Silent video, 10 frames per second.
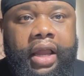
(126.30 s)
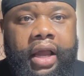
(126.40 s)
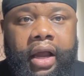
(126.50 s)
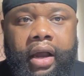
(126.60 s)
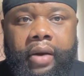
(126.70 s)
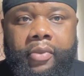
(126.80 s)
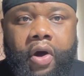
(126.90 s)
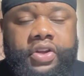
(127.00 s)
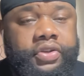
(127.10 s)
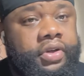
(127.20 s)

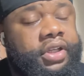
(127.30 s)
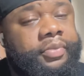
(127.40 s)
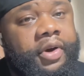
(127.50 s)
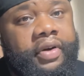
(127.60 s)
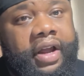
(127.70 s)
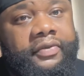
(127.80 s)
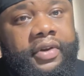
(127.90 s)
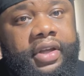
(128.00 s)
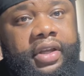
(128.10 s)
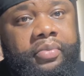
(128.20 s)
Also, the
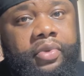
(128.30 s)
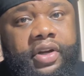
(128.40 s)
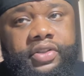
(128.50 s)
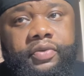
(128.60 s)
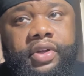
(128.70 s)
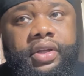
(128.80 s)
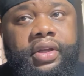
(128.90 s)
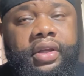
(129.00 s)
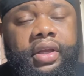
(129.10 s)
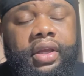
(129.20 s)
demographic in Brunswick
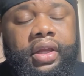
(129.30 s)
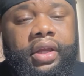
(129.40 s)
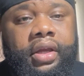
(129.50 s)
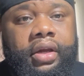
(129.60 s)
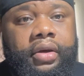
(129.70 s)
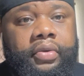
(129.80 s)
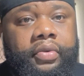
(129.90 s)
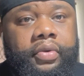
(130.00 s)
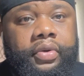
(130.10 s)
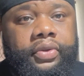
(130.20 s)

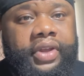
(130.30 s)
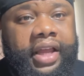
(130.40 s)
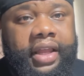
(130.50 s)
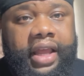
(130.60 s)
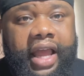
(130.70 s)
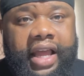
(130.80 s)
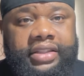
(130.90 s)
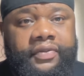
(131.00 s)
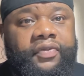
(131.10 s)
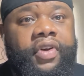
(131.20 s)
that has
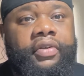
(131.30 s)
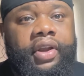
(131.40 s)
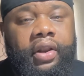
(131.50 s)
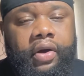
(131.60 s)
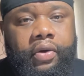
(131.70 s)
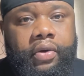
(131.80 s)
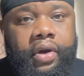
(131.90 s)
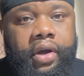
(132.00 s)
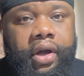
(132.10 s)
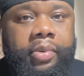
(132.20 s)
a very low
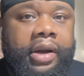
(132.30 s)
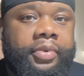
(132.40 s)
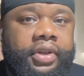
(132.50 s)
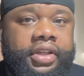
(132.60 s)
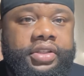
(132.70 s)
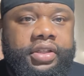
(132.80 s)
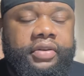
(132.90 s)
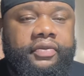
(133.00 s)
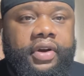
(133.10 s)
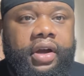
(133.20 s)
population
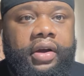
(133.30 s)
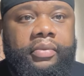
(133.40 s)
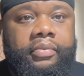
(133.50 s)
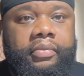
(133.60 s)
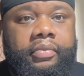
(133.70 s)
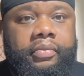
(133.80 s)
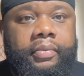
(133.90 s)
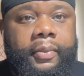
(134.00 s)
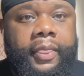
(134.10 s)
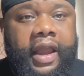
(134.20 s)
of
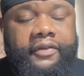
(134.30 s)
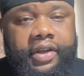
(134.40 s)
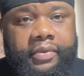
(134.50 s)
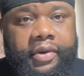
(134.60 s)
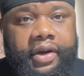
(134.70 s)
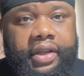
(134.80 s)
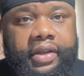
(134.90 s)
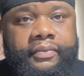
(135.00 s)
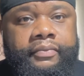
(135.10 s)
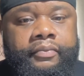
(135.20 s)

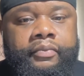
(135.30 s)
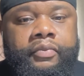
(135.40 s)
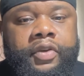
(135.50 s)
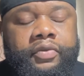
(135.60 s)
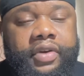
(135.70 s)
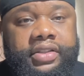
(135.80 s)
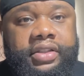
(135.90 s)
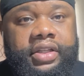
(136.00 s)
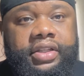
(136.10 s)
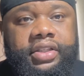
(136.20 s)
African-American
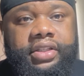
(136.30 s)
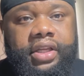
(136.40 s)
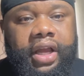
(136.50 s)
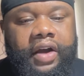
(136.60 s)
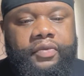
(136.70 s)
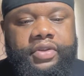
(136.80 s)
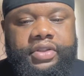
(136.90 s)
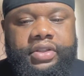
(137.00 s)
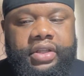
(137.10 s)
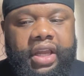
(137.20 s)
residents. I
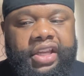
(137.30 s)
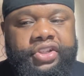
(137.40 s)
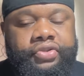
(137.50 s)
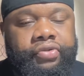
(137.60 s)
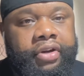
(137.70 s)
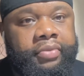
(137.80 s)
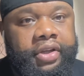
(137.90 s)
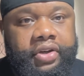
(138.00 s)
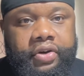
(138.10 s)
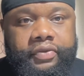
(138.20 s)
was extremely
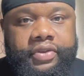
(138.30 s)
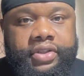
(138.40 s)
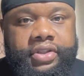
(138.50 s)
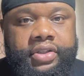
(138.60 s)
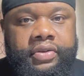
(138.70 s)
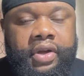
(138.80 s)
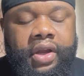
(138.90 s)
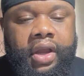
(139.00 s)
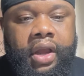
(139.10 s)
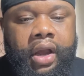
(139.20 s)
nervous,
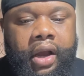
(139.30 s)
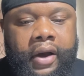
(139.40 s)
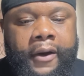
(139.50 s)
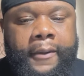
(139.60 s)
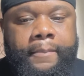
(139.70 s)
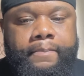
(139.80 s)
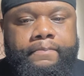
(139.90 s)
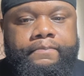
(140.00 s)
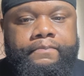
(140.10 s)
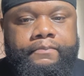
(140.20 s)

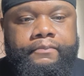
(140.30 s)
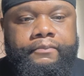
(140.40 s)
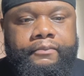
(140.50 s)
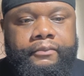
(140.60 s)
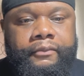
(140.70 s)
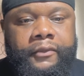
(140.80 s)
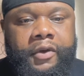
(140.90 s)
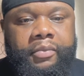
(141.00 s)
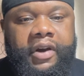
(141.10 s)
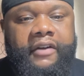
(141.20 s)

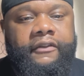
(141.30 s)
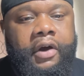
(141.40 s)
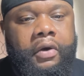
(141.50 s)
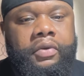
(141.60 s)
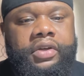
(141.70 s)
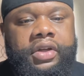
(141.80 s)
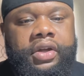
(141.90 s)
but I felt